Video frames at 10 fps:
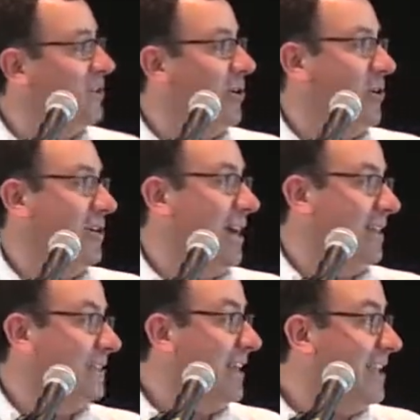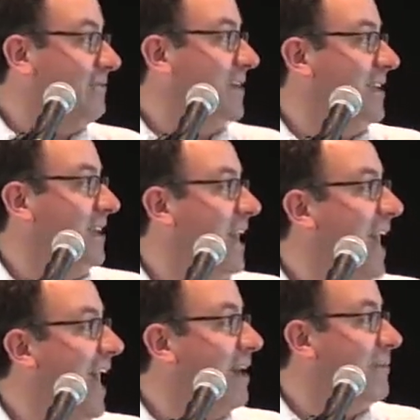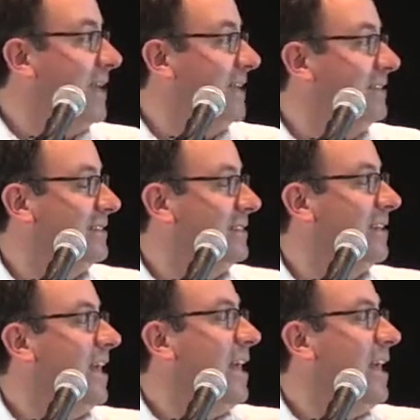your uh, saving habits,